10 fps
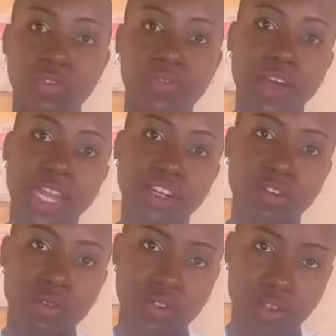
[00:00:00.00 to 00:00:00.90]
you find
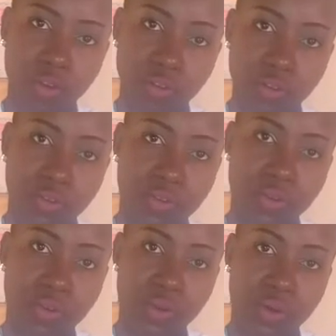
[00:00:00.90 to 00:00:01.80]
yourself,
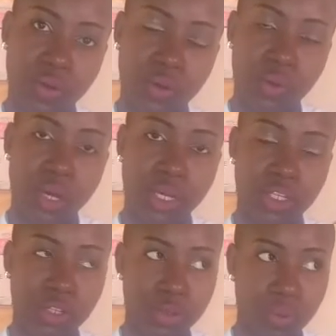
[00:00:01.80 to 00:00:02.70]

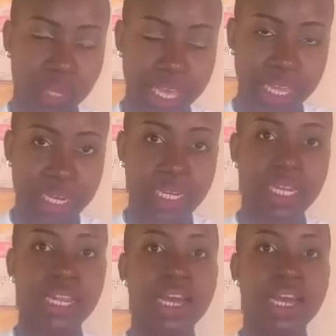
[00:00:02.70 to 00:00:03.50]
you know, in,